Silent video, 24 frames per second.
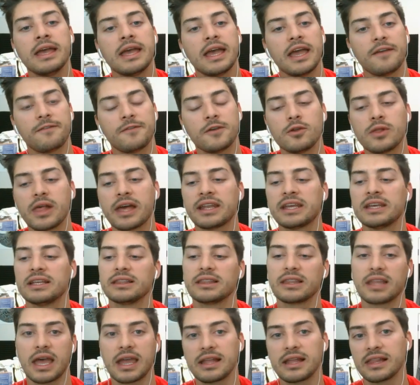If you let it
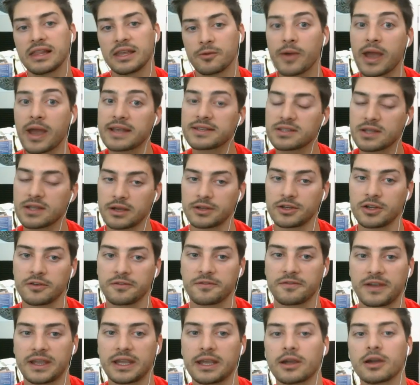lightly rest on your
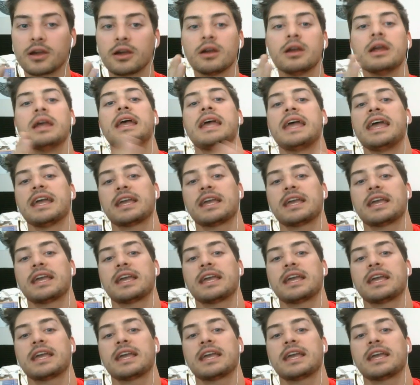finger,